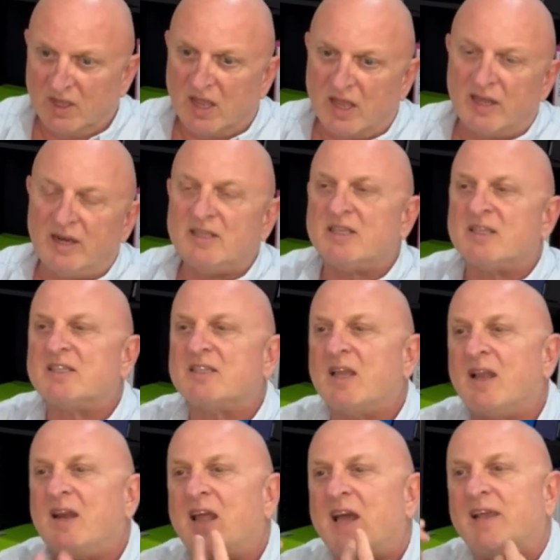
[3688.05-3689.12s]
It is
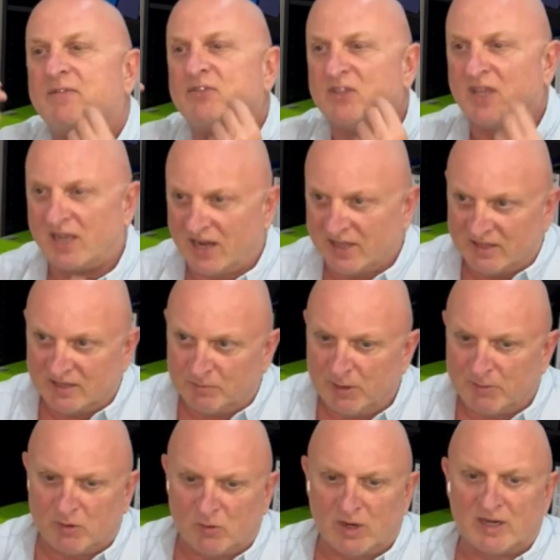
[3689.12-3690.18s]
a lifestyle. I think
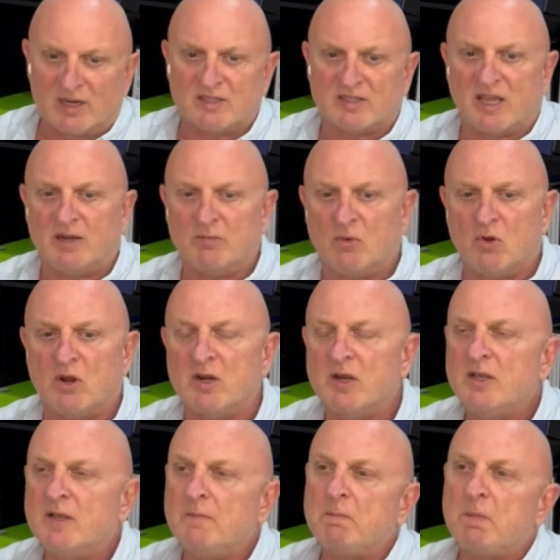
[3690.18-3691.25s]
people will understand more.
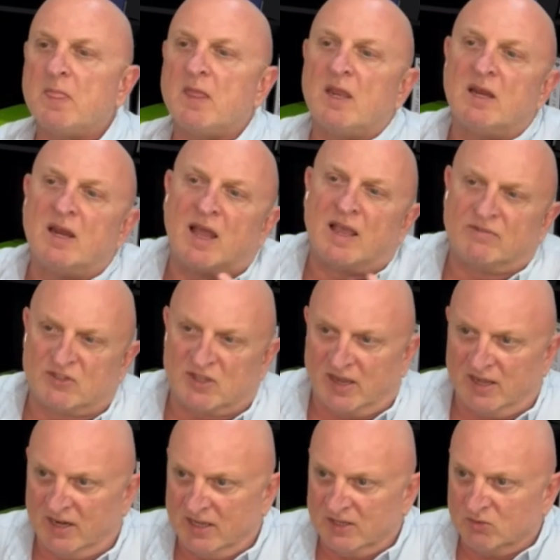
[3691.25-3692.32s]

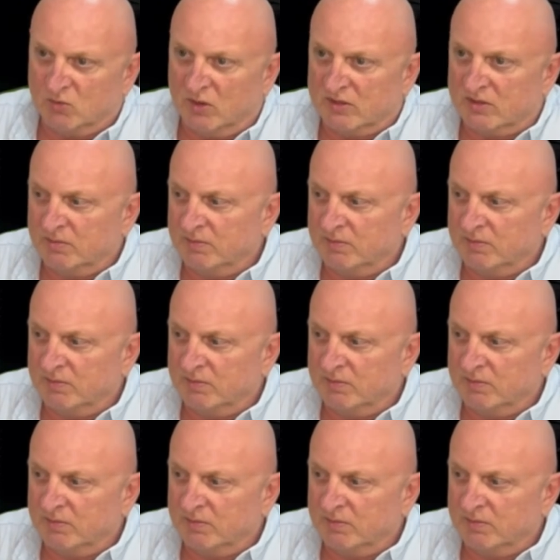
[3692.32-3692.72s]
Lifestyle is what